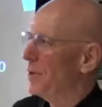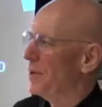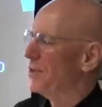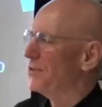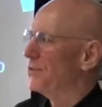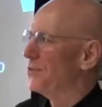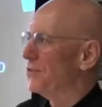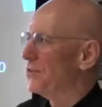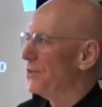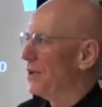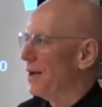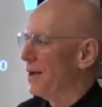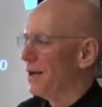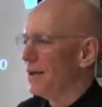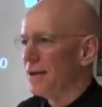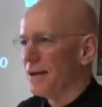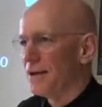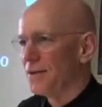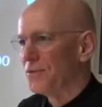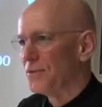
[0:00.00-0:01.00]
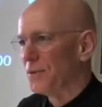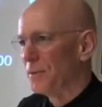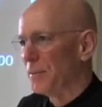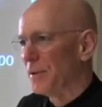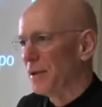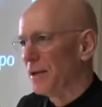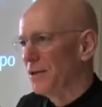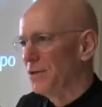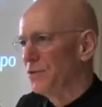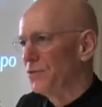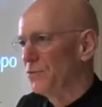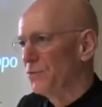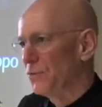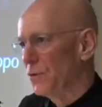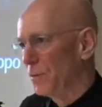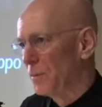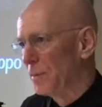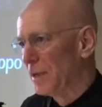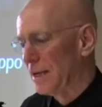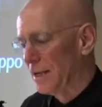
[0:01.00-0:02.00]
because Assad has the place
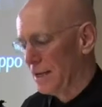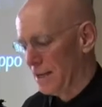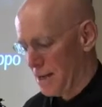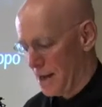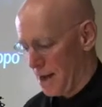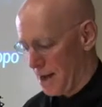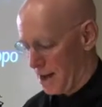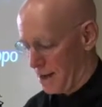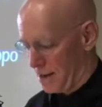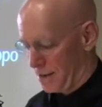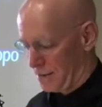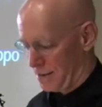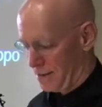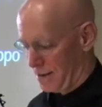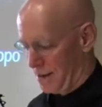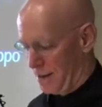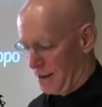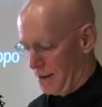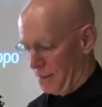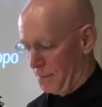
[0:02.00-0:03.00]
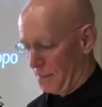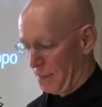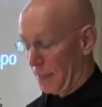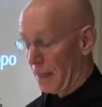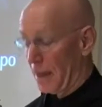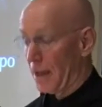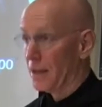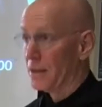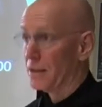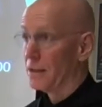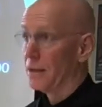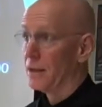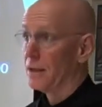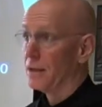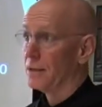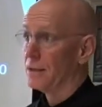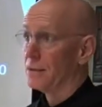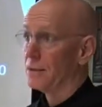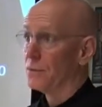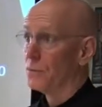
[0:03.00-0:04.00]
firmly in hand. And
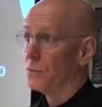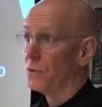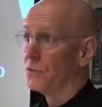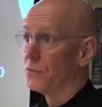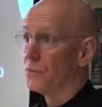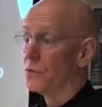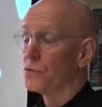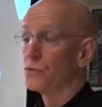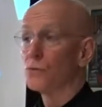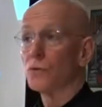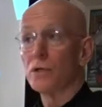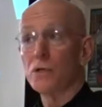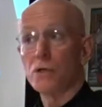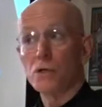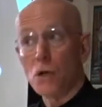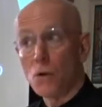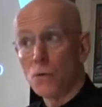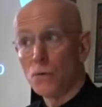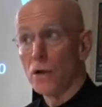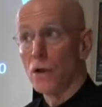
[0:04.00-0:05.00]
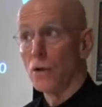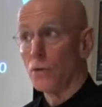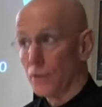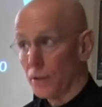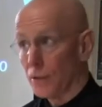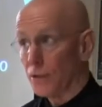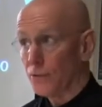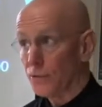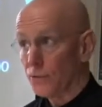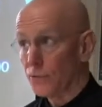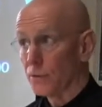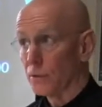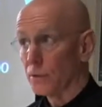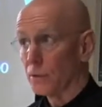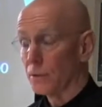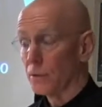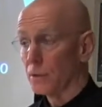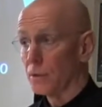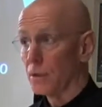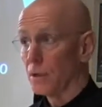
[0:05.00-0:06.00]
then, with virtually no notice,
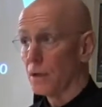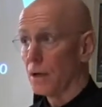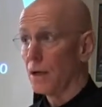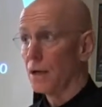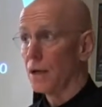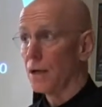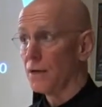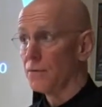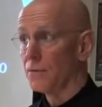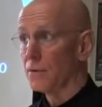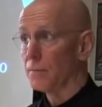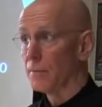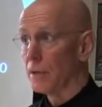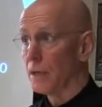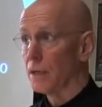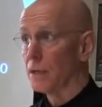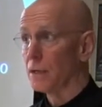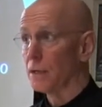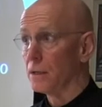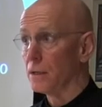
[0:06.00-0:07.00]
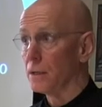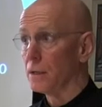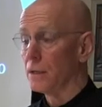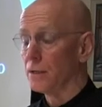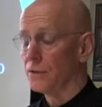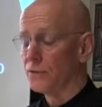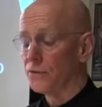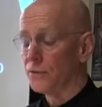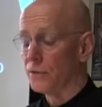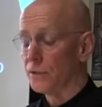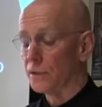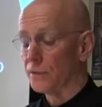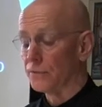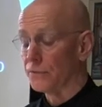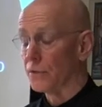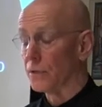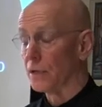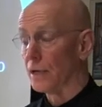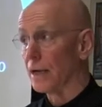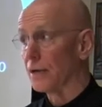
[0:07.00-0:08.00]
I having been in
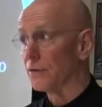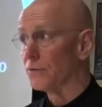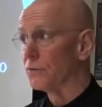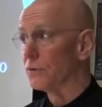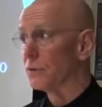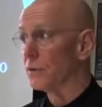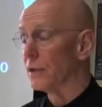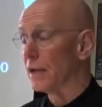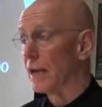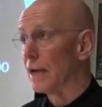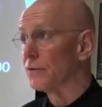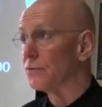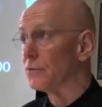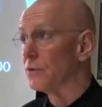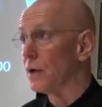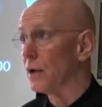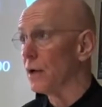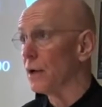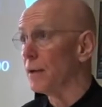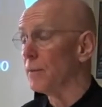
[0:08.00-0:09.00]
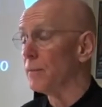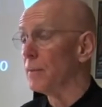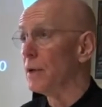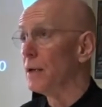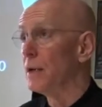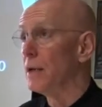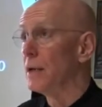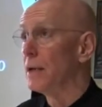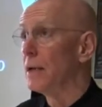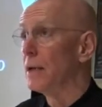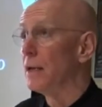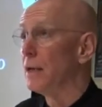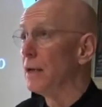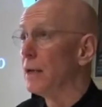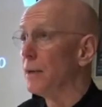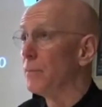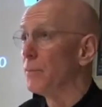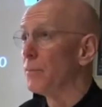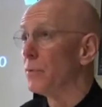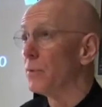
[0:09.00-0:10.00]
Syria for the last last time
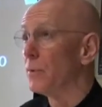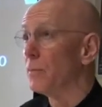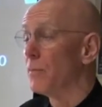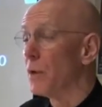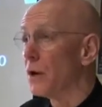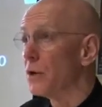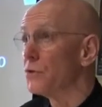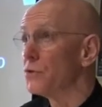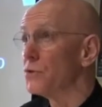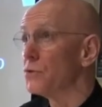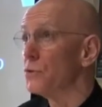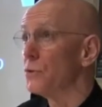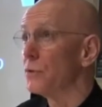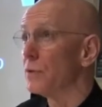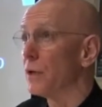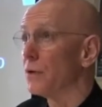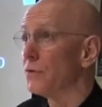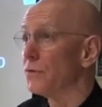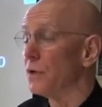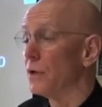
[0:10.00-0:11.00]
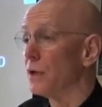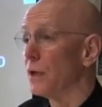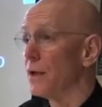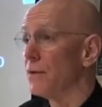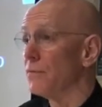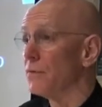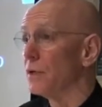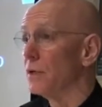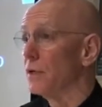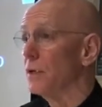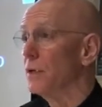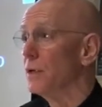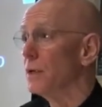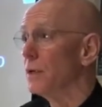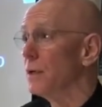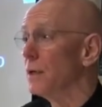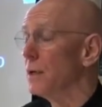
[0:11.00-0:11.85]
in April March 2011